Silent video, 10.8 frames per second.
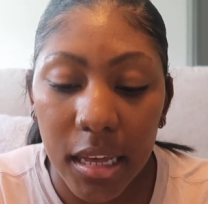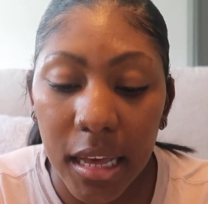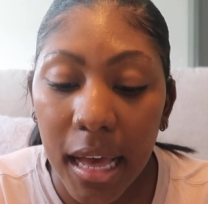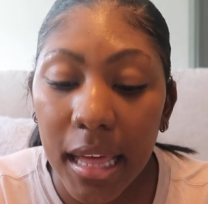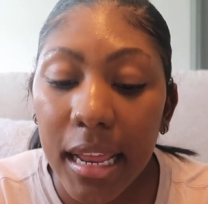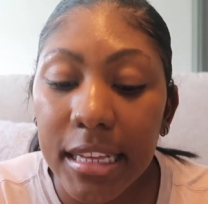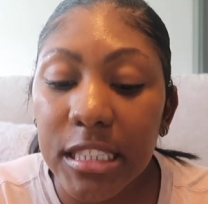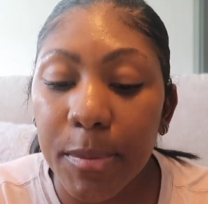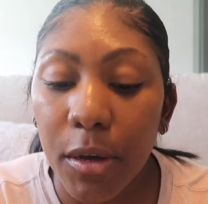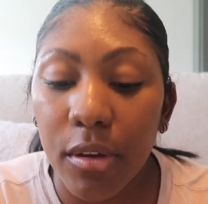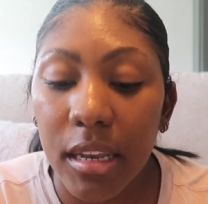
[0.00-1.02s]
God has
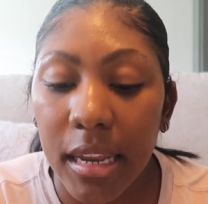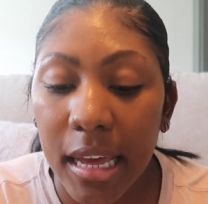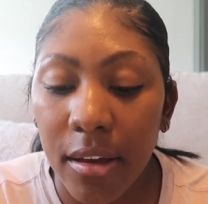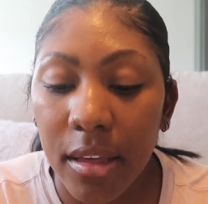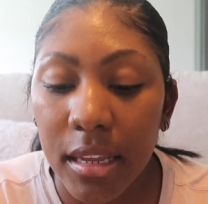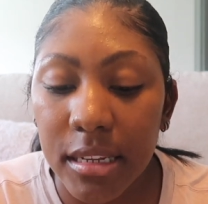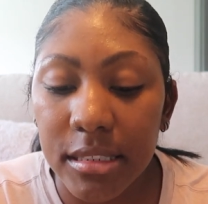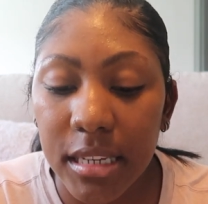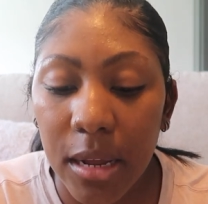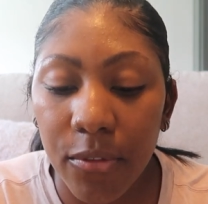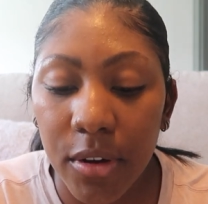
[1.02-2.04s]
spoken now, and it is
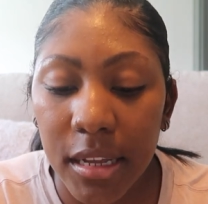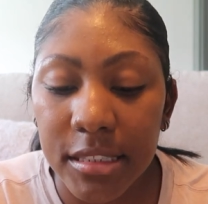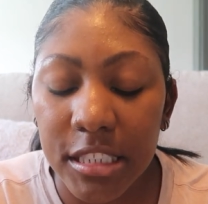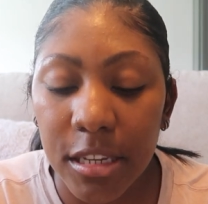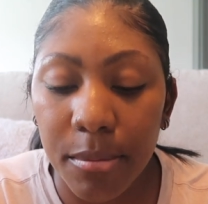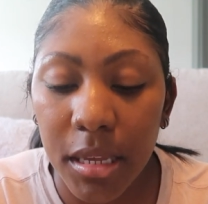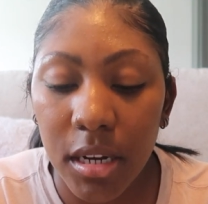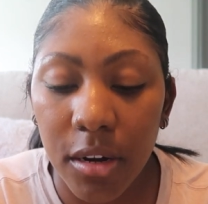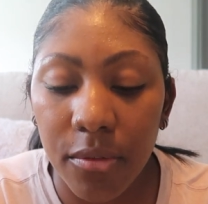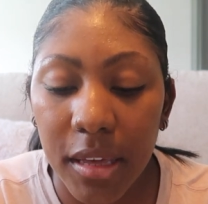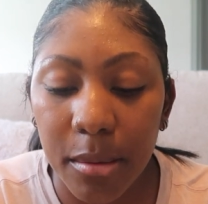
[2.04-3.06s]
time for us to mend
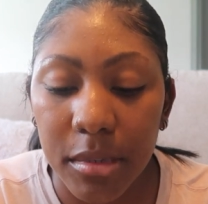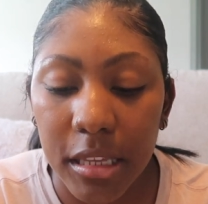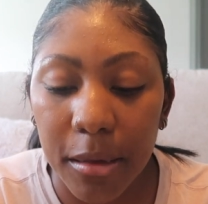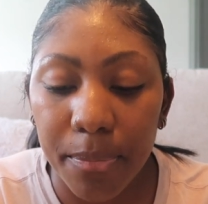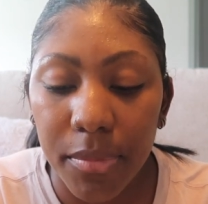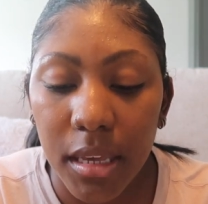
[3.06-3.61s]
our family.